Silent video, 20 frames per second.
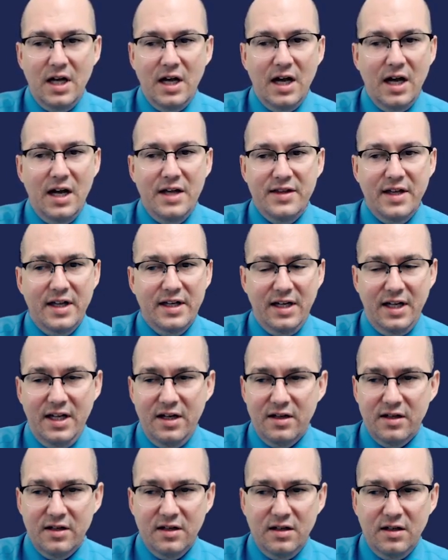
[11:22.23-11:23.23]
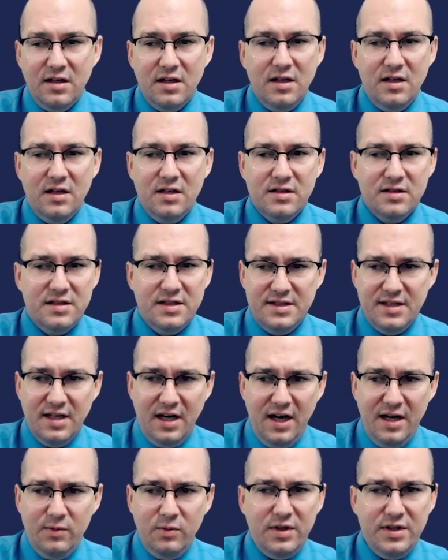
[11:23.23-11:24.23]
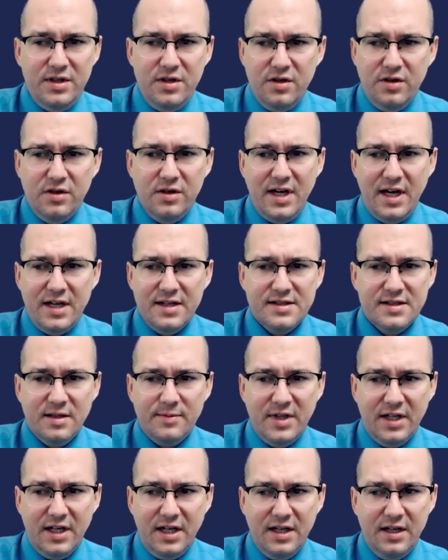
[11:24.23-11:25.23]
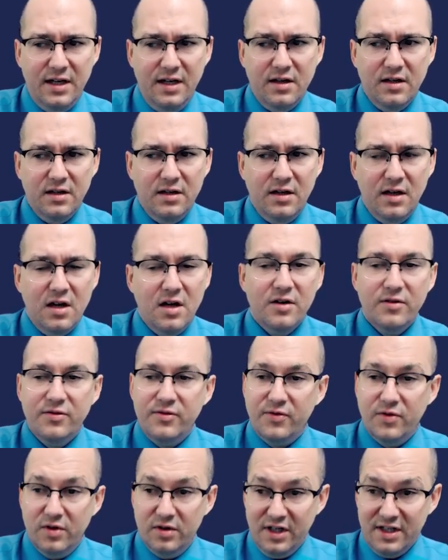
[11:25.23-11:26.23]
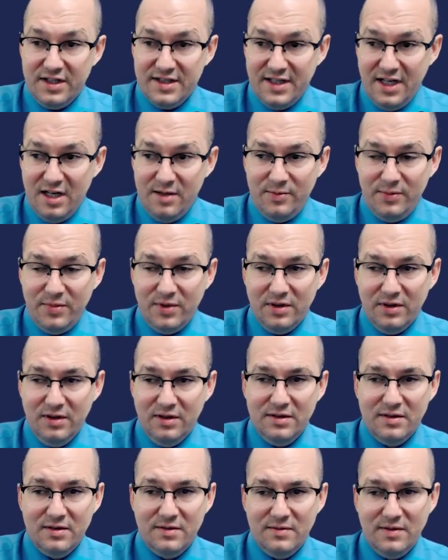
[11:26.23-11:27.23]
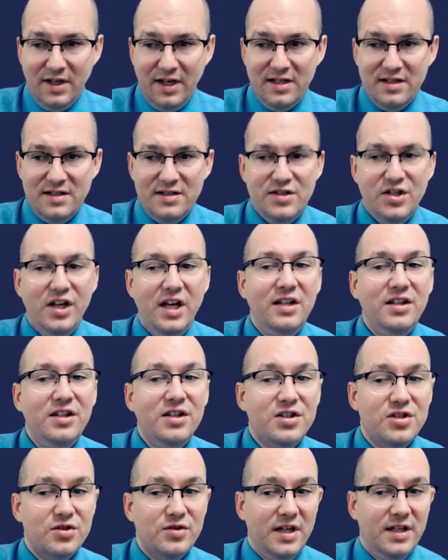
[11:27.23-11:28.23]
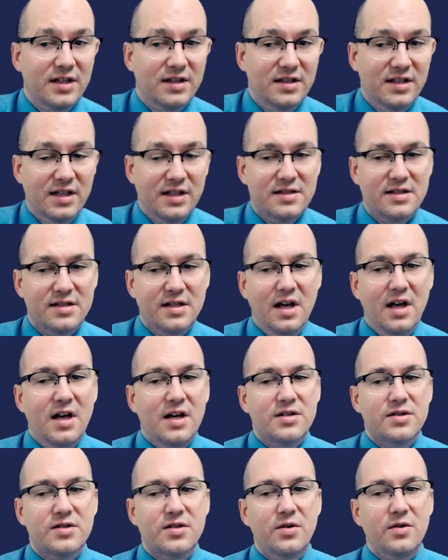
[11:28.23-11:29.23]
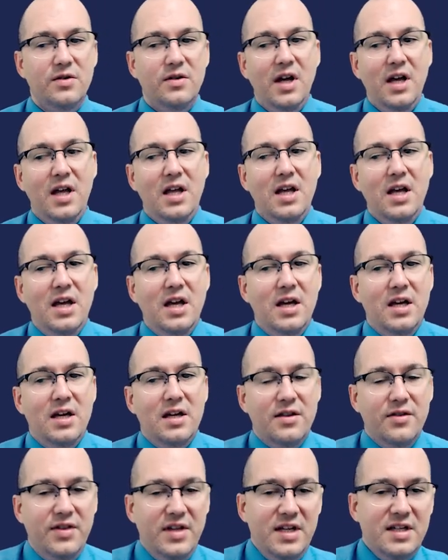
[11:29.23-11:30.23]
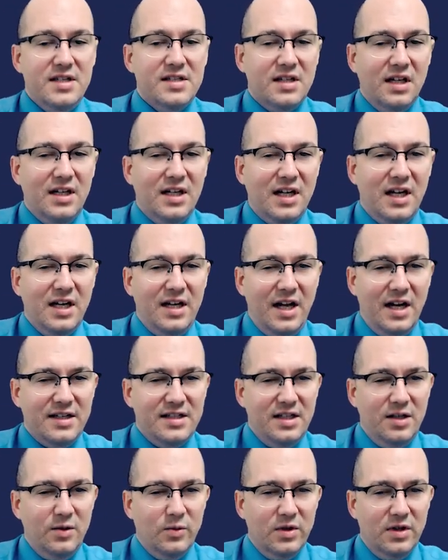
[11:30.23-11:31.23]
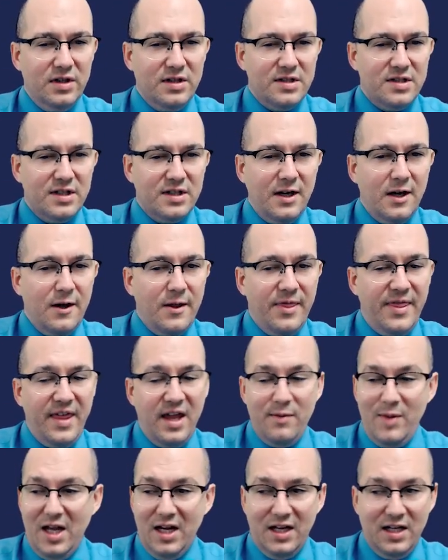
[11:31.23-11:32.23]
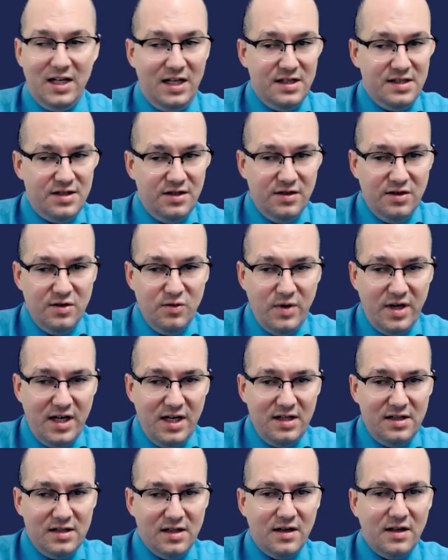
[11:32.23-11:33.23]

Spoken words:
And then here, design, well, you could add something in here, for example, right, to illustrate this. So these kind of connecting words, they make it easier to read,